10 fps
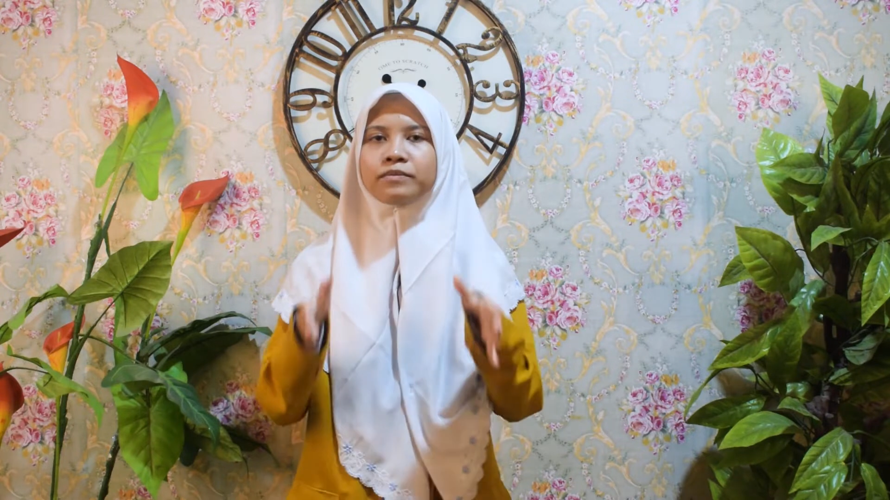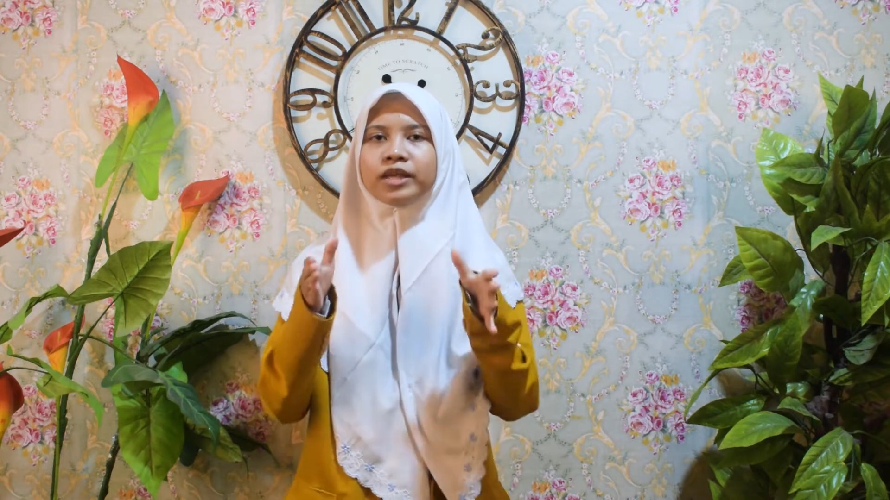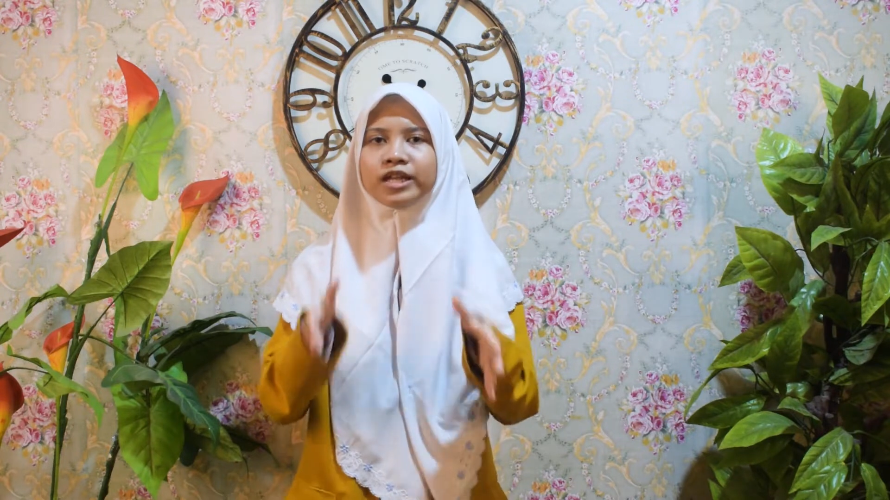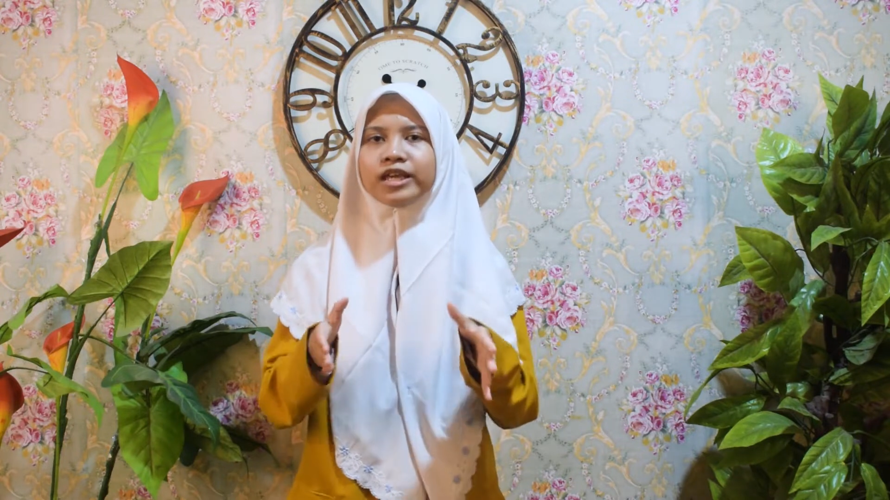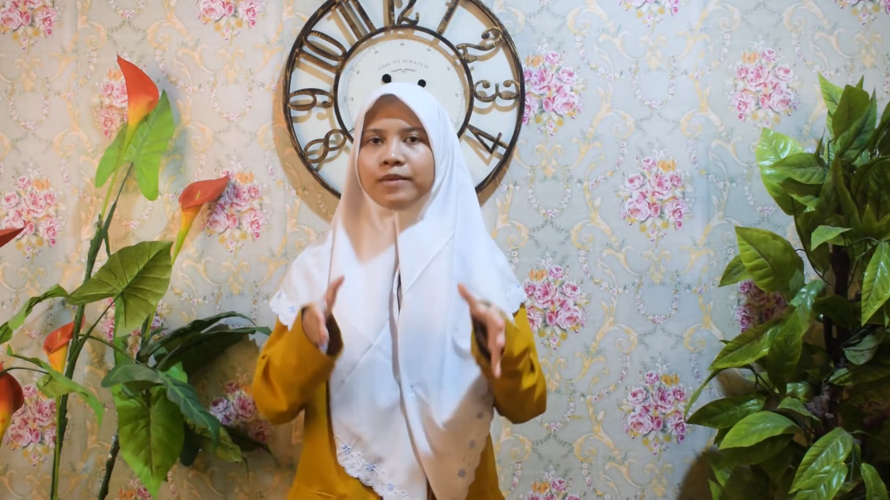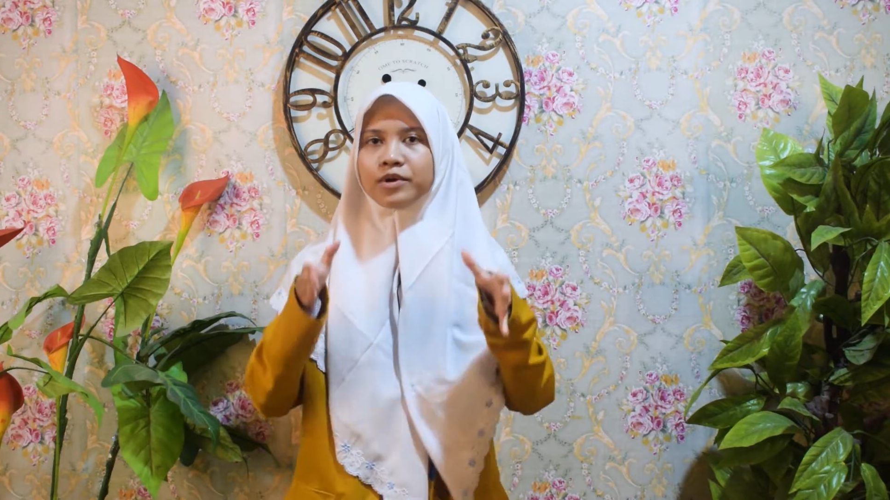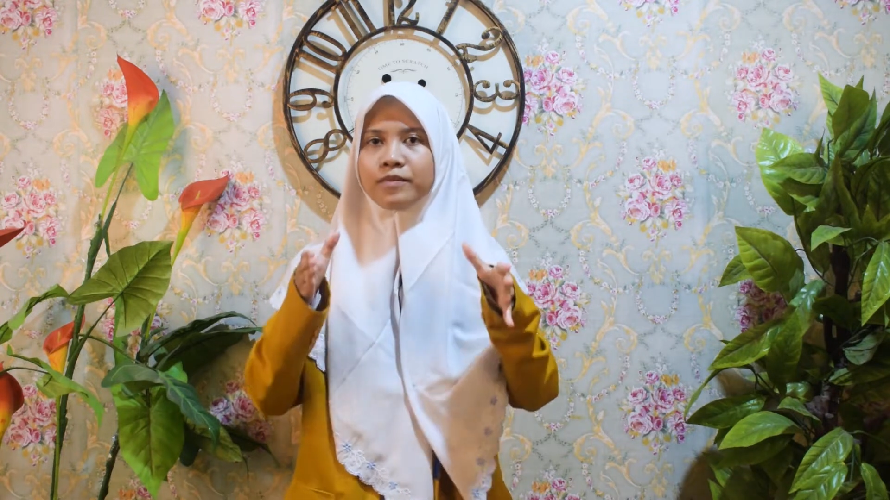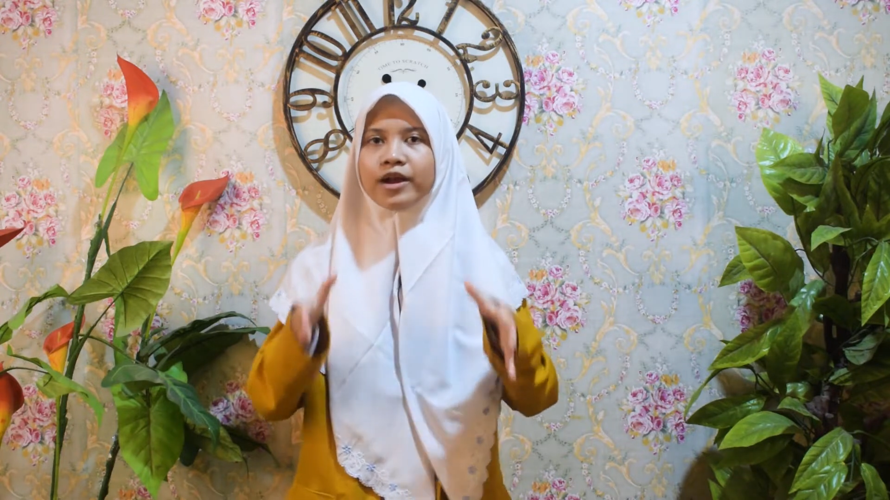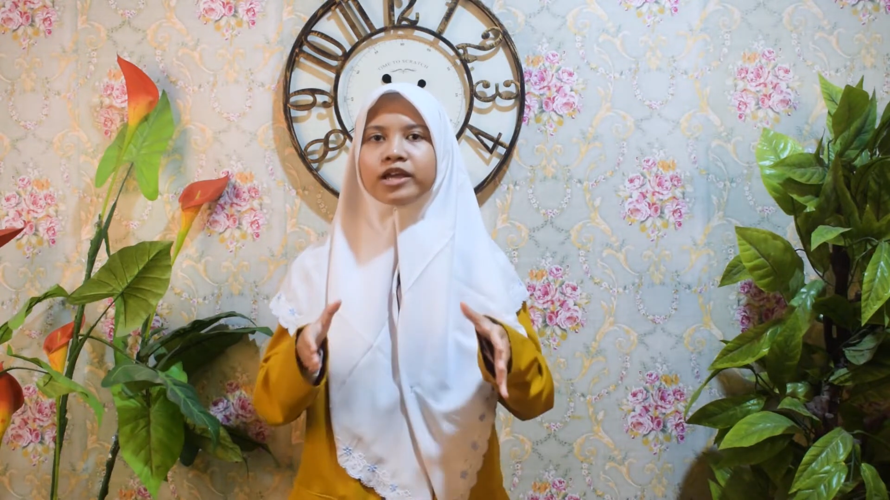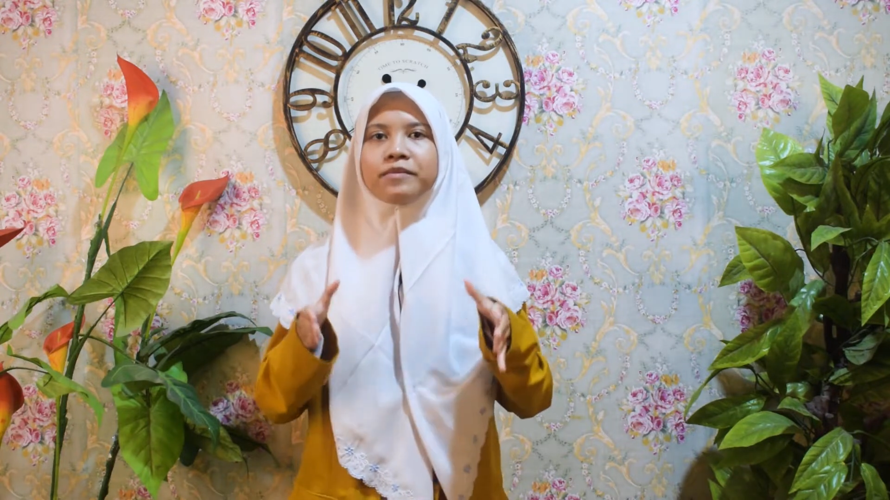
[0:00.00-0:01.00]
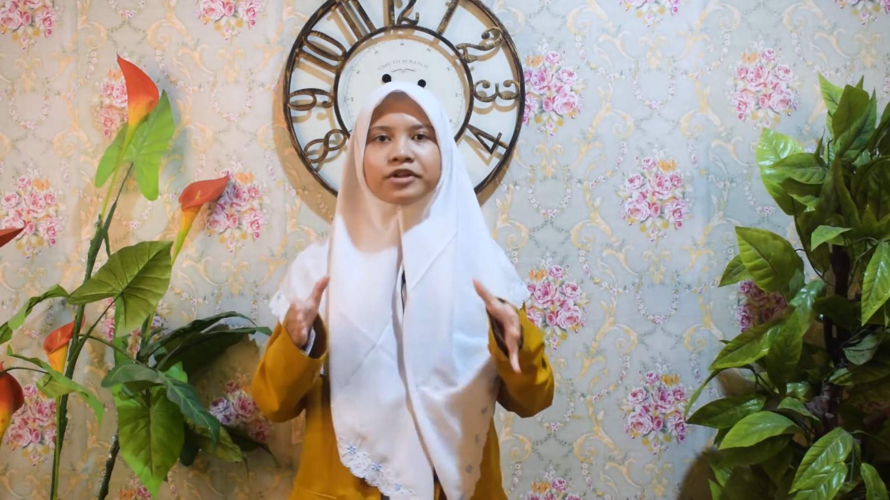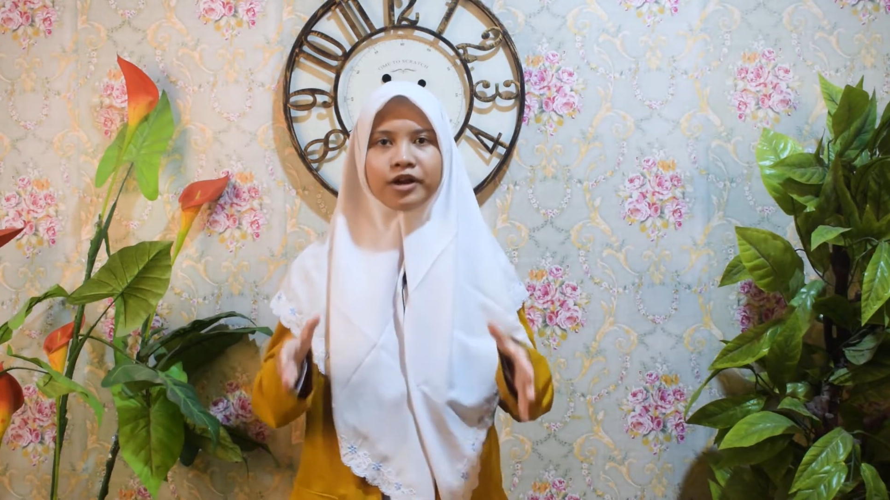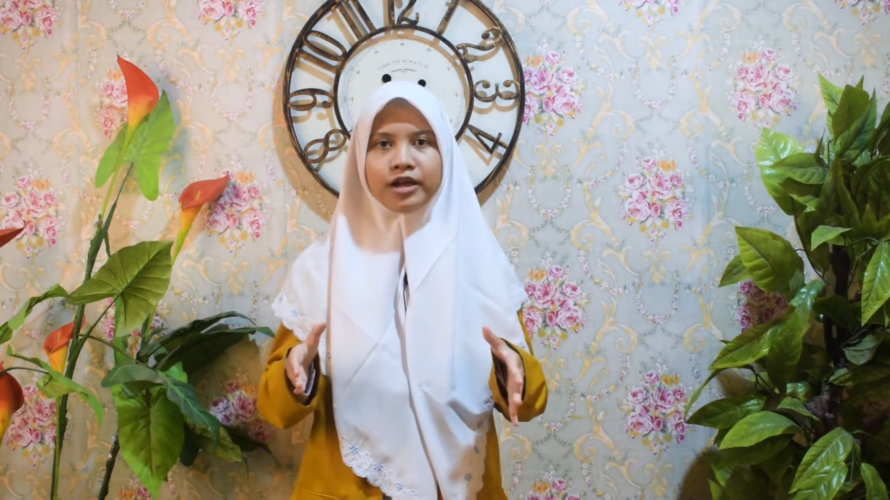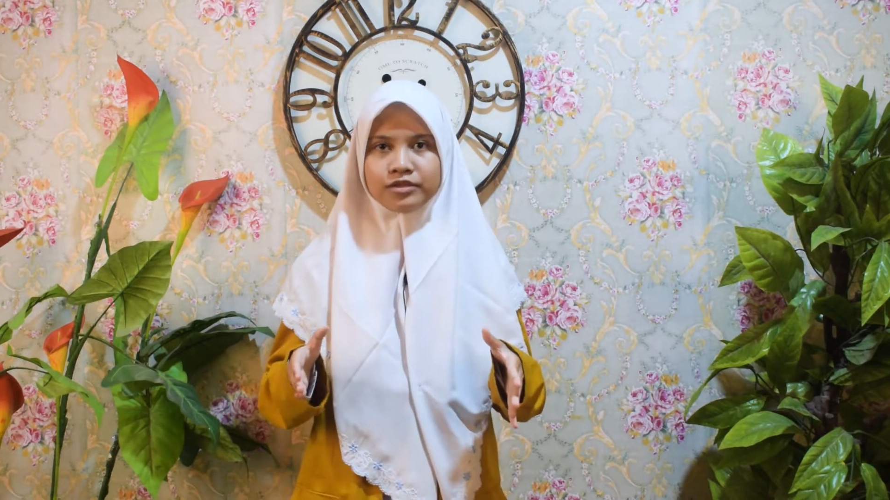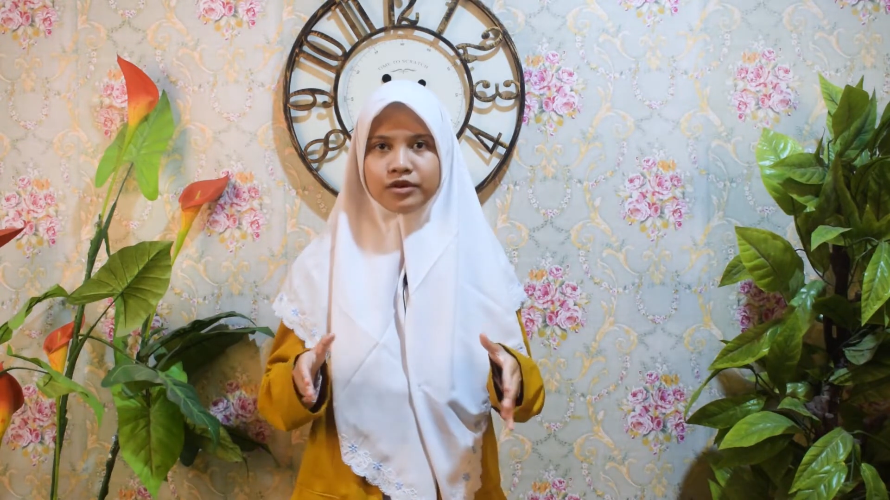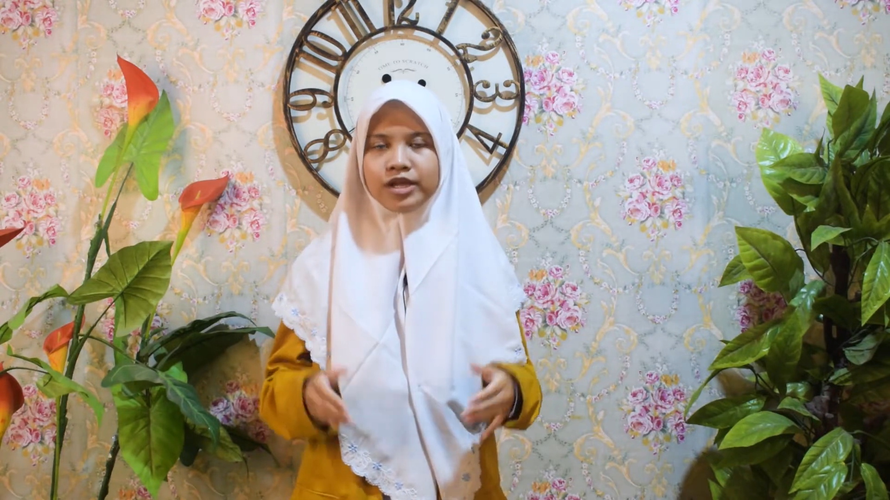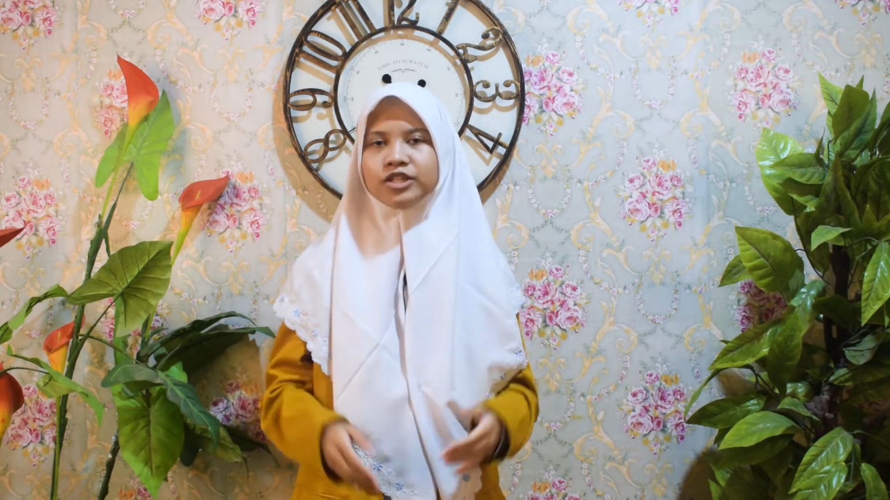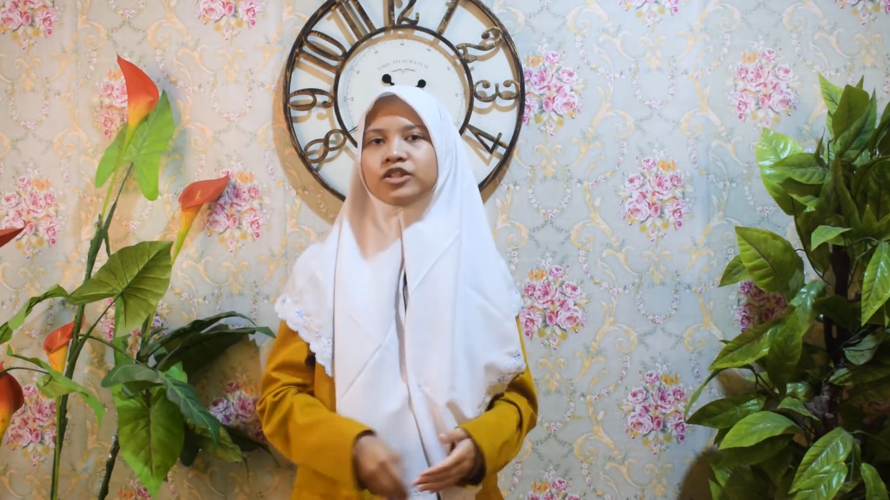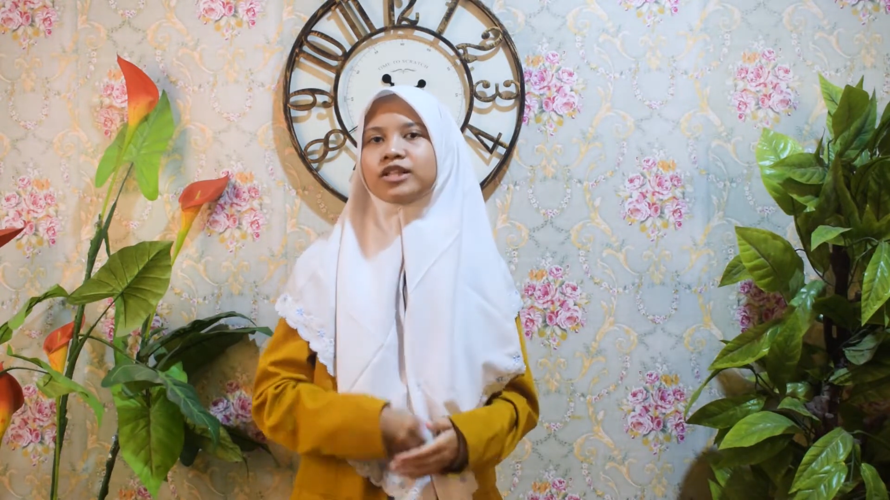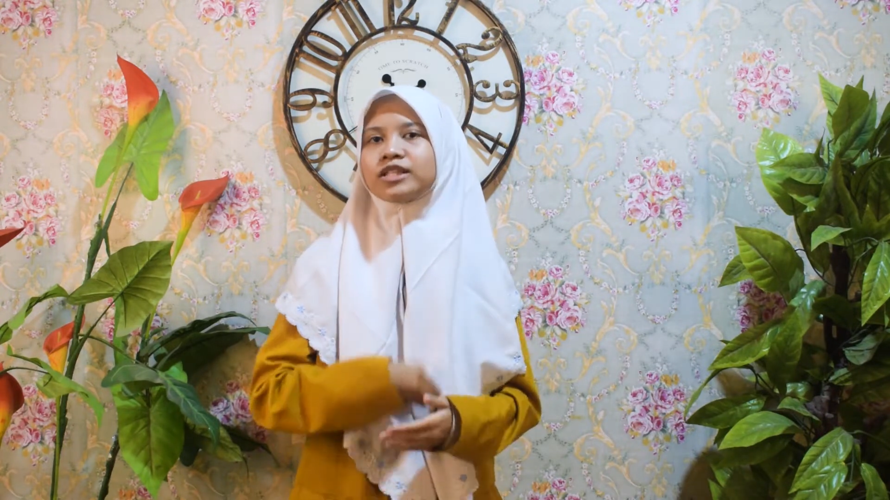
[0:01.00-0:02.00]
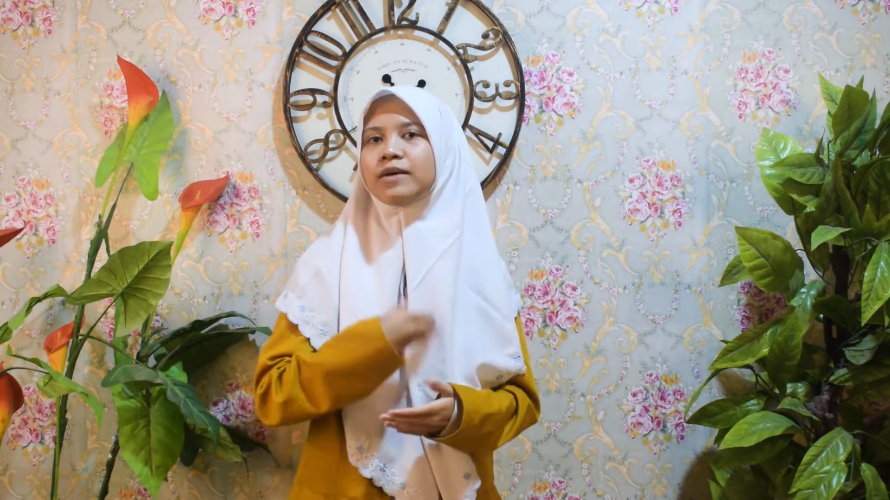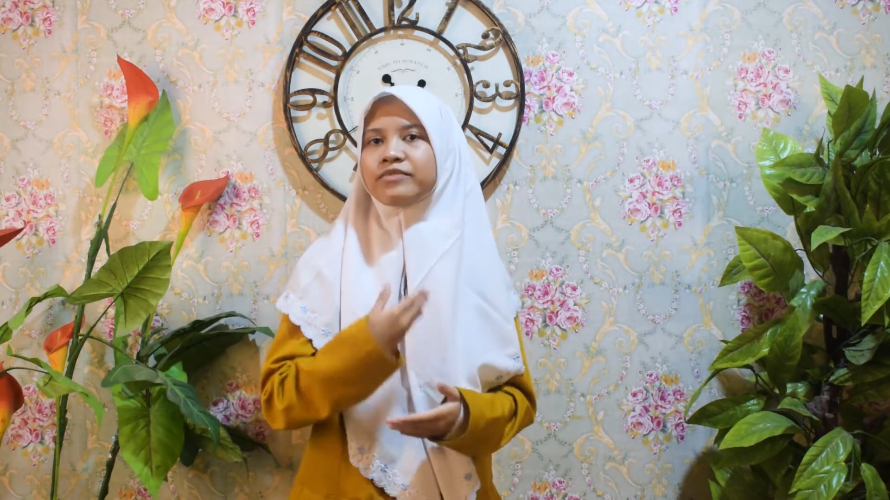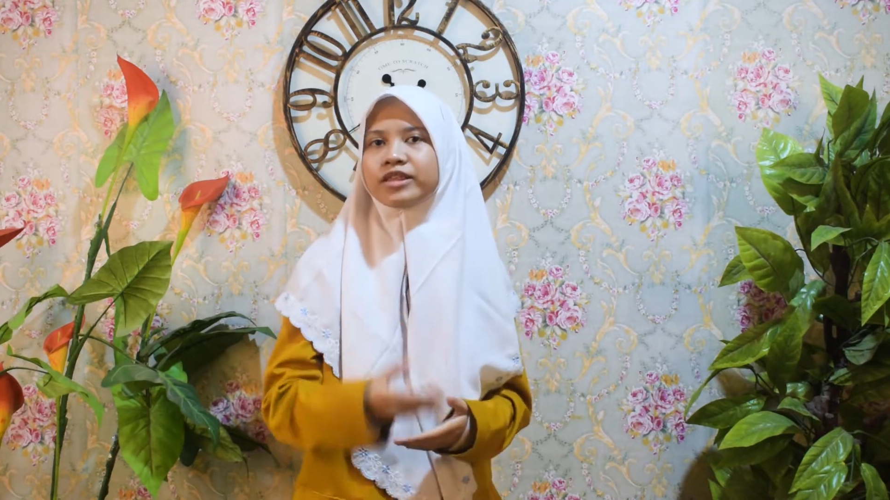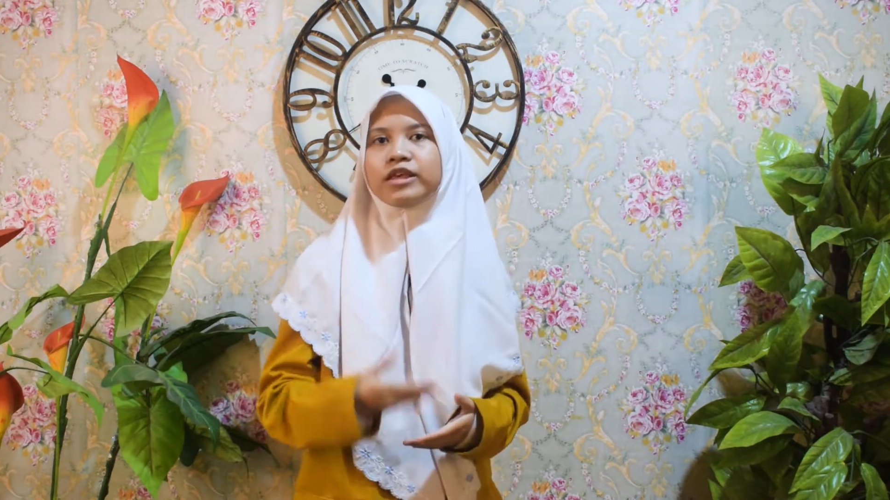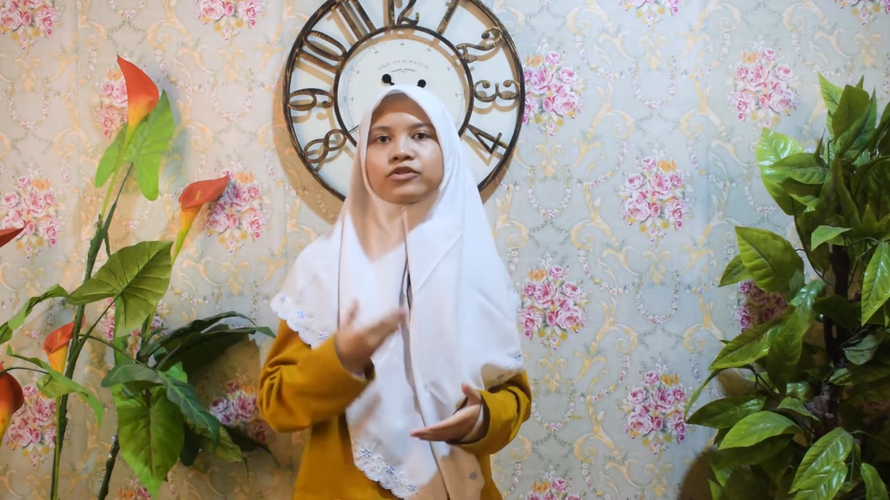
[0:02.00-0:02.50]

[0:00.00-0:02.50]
Building up remarkable character is not something